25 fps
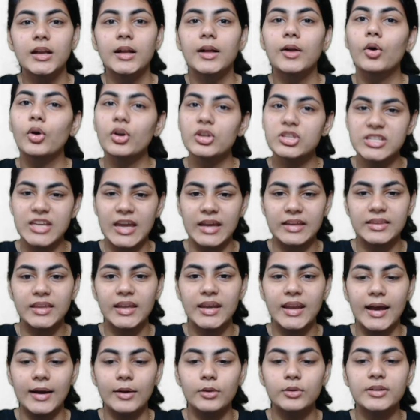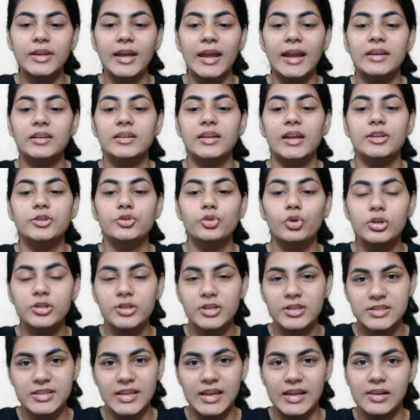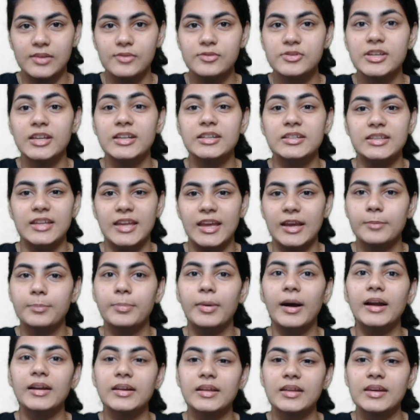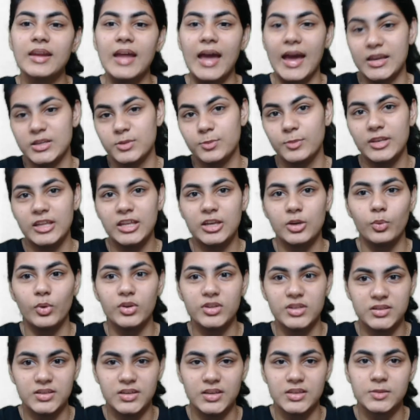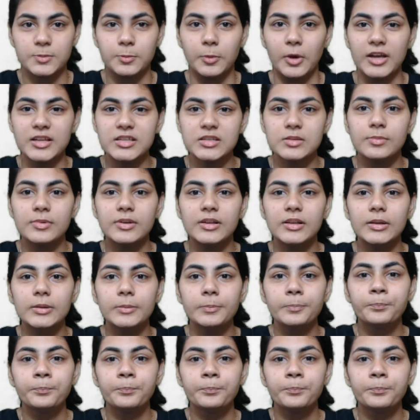Go check that out and enroll yourselves and take part in as many quizzes as possible.